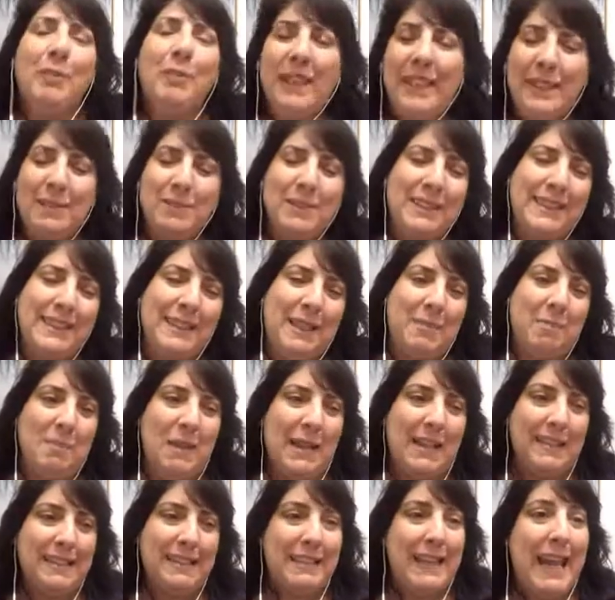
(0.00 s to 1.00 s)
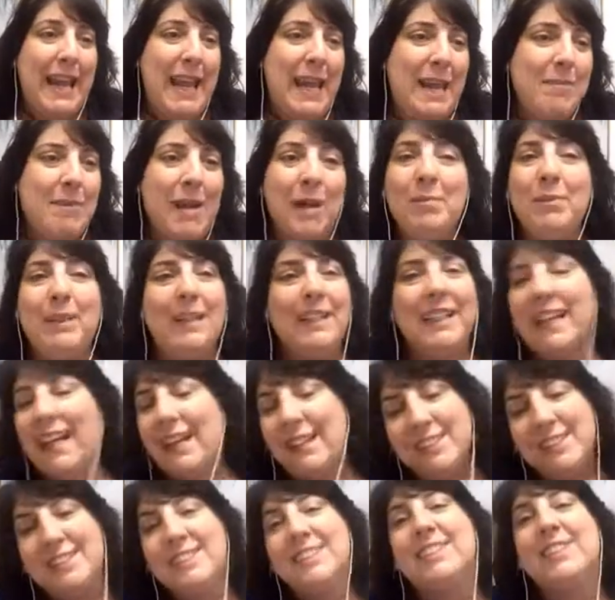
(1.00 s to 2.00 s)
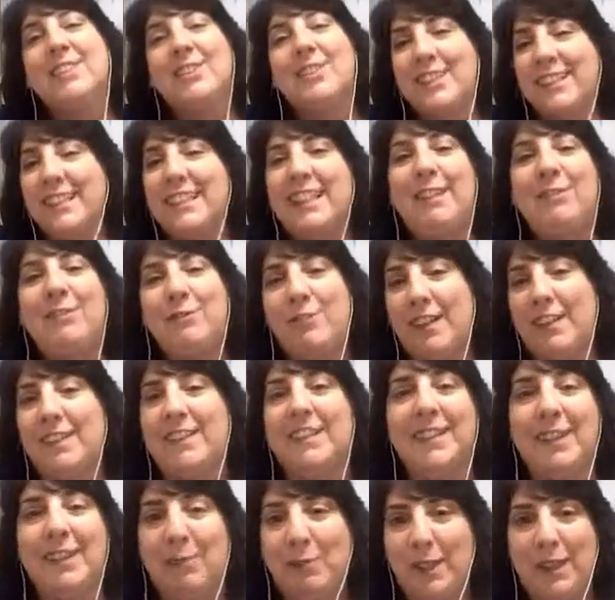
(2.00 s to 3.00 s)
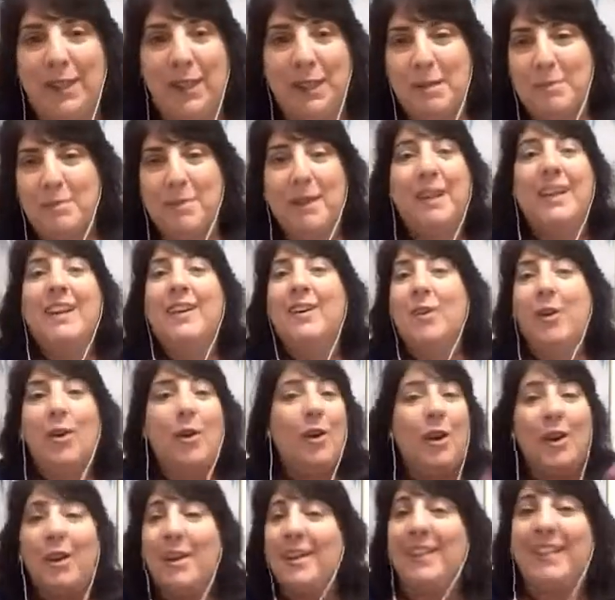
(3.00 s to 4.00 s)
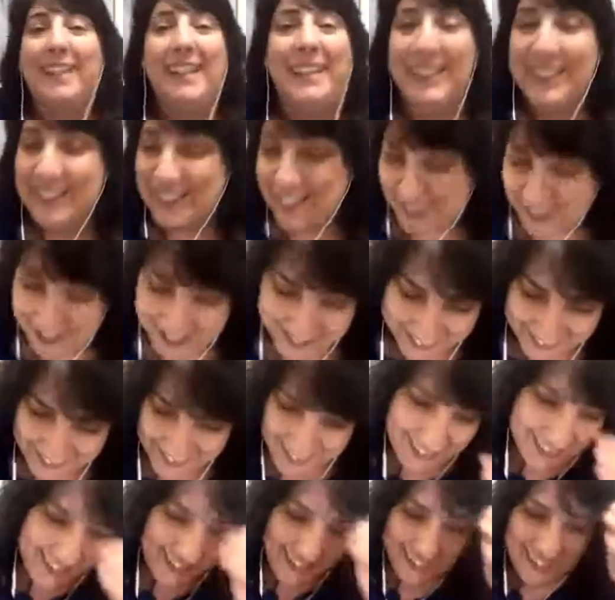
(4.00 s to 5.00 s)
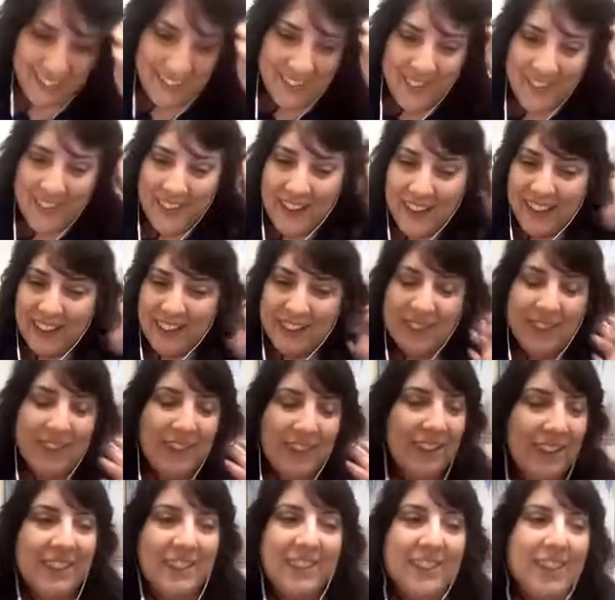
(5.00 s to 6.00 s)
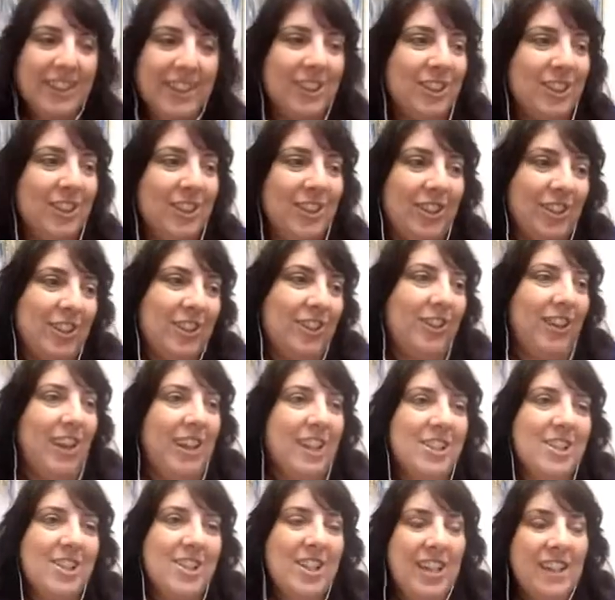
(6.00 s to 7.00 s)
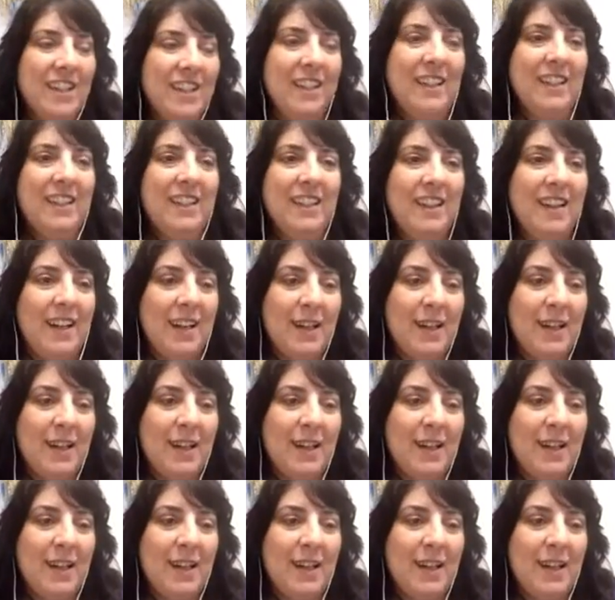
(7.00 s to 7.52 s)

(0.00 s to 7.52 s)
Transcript: he would say my name. I mean, like, I literally fell in love with him. It's just like such a girl crush. And then